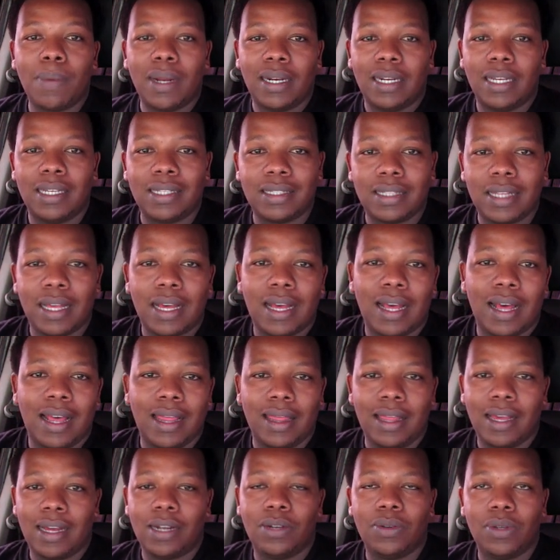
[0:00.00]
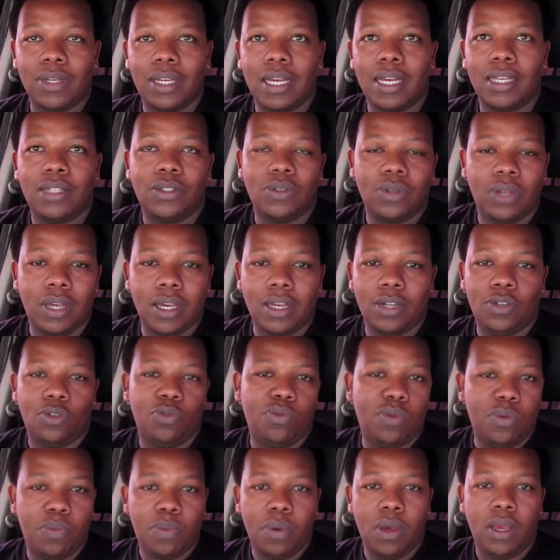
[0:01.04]
tester, and that way guys, you get to
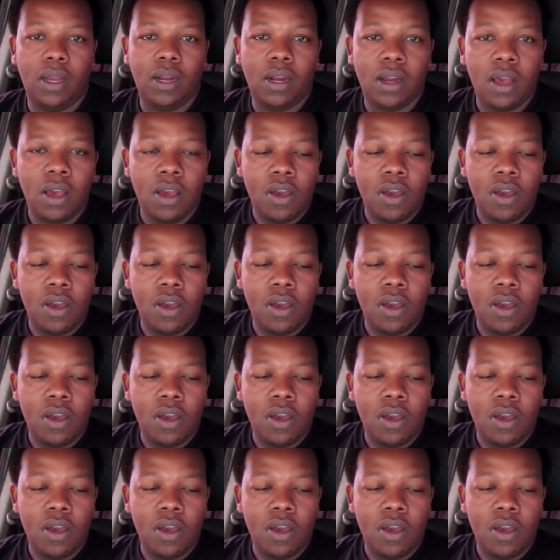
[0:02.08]
be paid